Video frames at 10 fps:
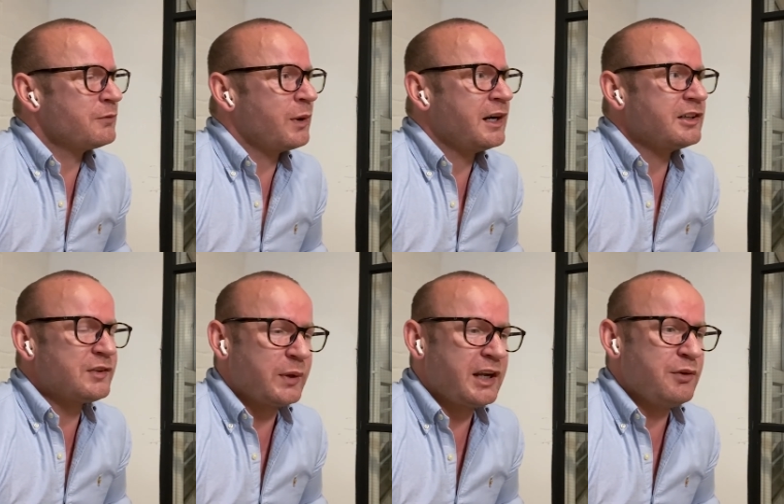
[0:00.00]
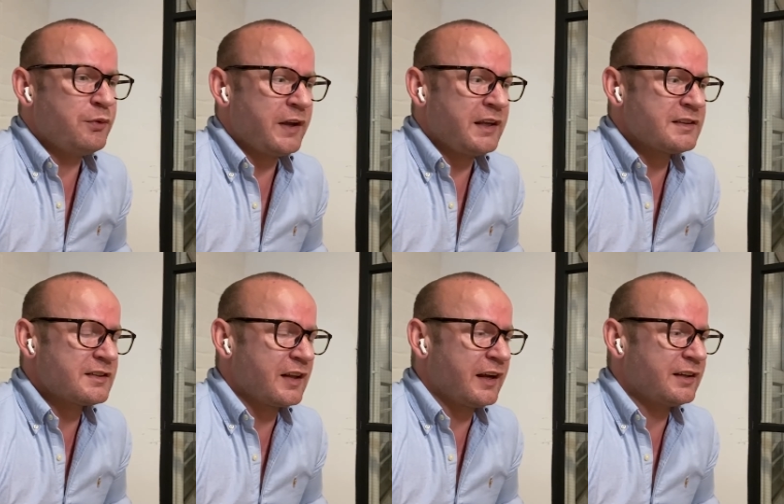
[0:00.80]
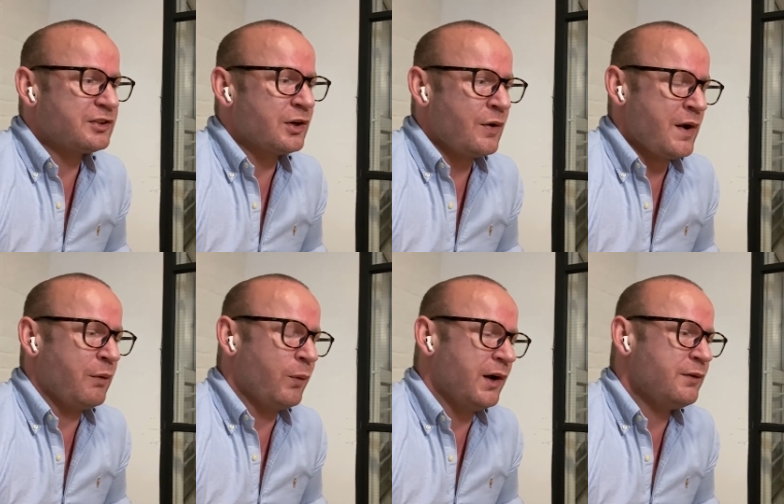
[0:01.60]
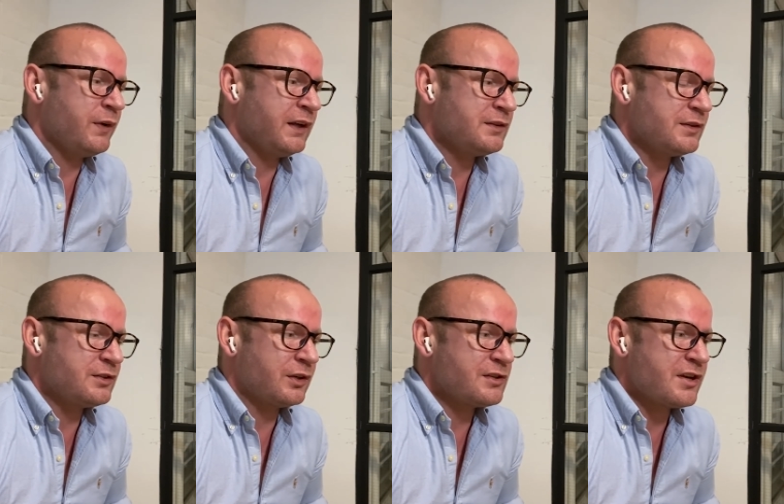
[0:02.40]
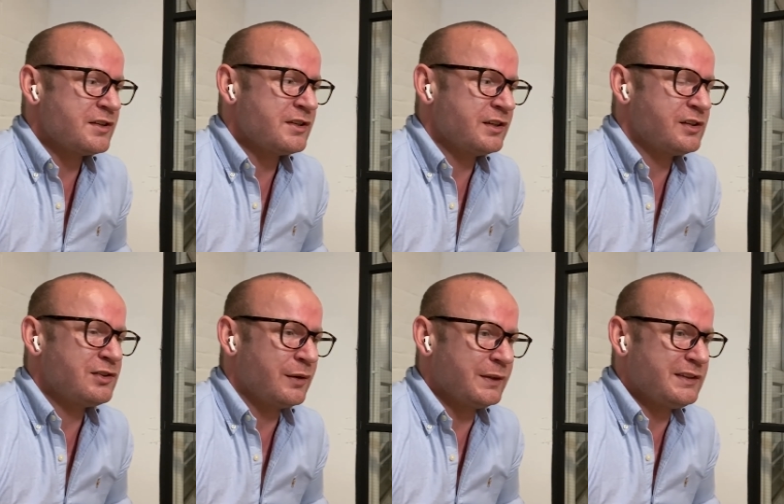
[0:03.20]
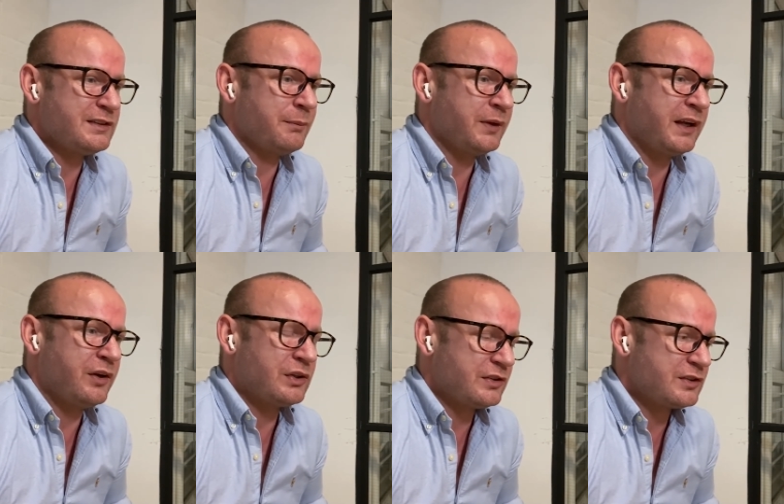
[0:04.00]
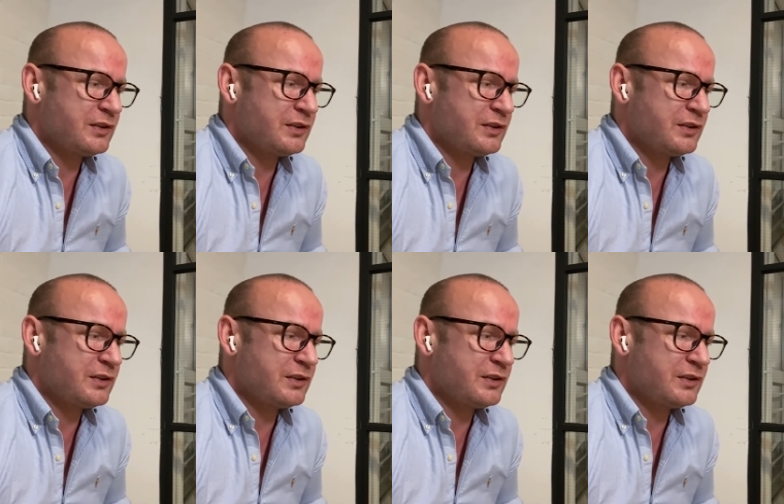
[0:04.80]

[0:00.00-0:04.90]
rather tricky things, like showing one thing to the search engine, showing something else